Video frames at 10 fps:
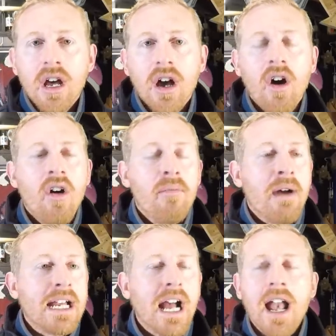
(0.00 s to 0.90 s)
Oh
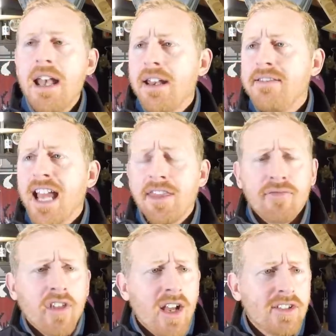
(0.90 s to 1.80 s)
my God. And then death
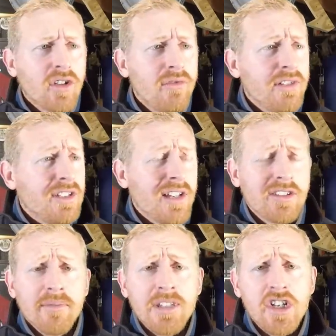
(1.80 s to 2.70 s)
flies over. He says
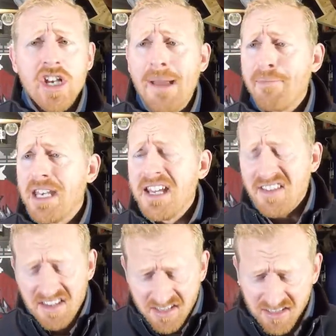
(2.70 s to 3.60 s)
something in Japanese.
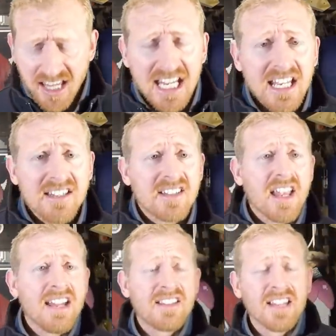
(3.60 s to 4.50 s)
He's slinging his
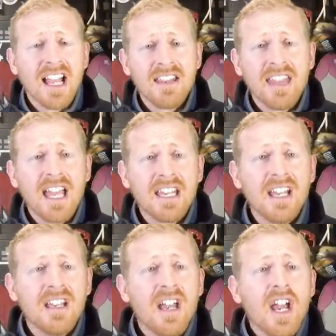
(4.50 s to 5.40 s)
scythe at
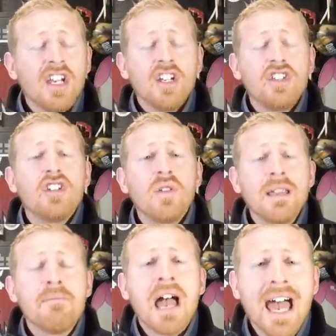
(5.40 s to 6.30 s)
you. You're
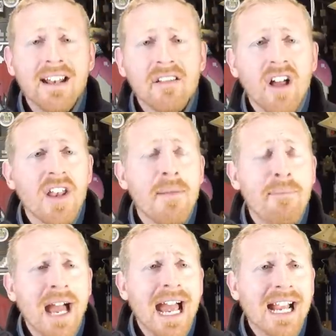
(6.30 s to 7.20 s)
doing battle on the
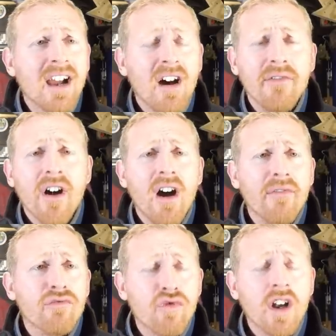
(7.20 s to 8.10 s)
back
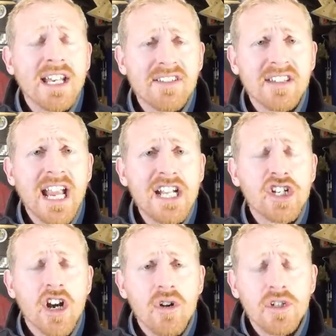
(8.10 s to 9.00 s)
of running
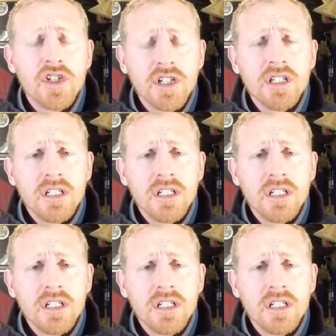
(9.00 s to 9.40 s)
stagecoach.